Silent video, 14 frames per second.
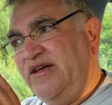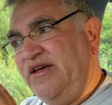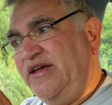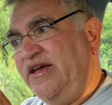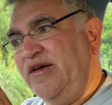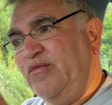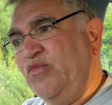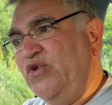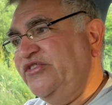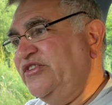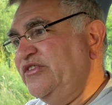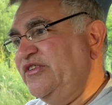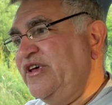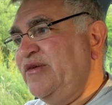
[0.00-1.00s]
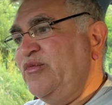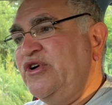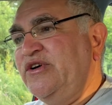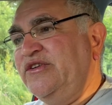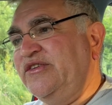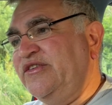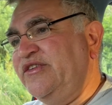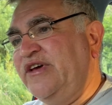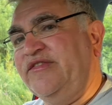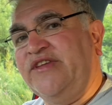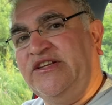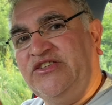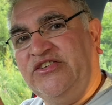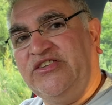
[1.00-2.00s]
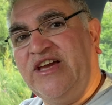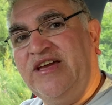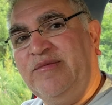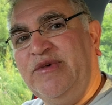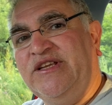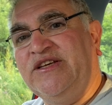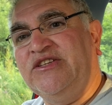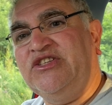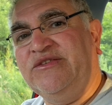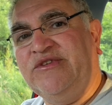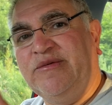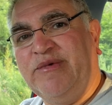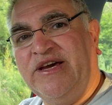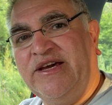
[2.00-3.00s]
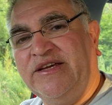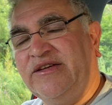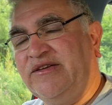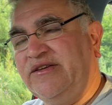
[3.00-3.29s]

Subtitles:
It wasn't, they just came in a jiffy bag,